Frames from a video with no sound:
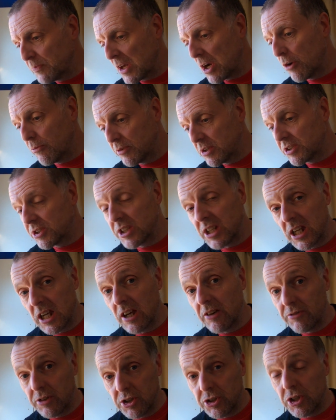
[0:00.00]

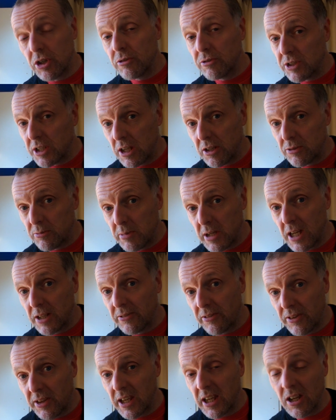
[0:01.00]
Obviously, if you do send me
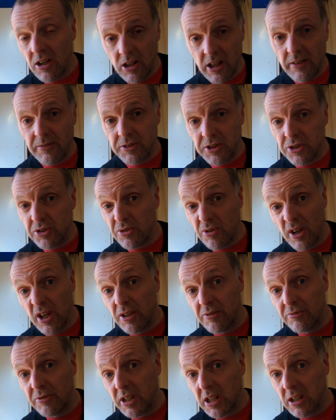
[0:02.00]
anything, I'll have to try
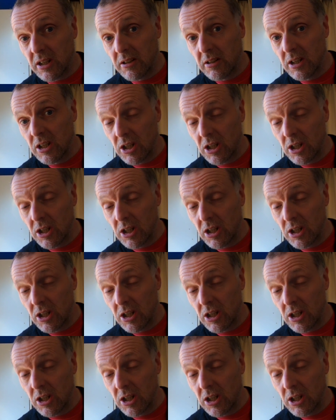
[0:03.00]
and